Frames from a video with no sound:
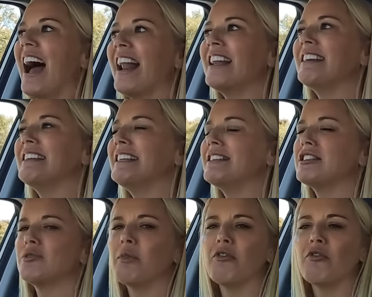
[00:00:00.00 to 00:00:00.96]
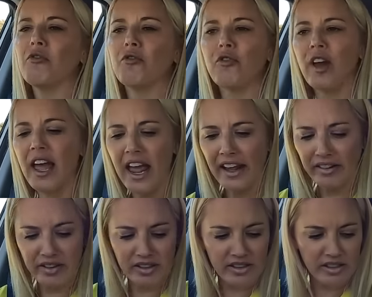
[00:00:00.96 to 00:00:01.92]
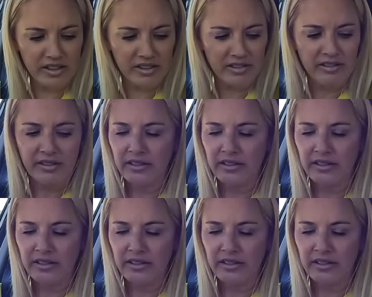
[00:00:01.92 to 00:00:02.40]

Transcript: and it needs to be fixed.